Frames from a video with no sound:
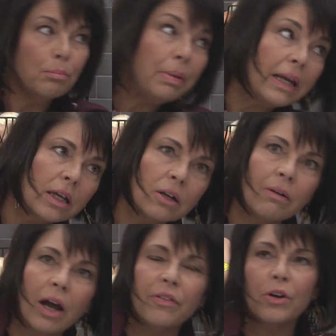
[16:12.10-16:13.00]
and peeking
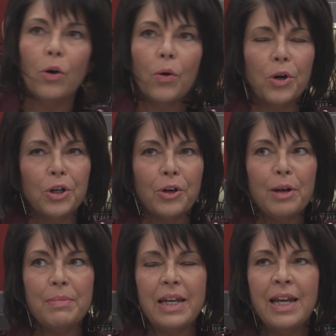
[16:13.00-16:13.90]
around the corner
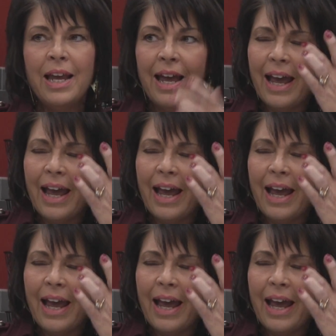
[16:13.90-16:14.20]
at me,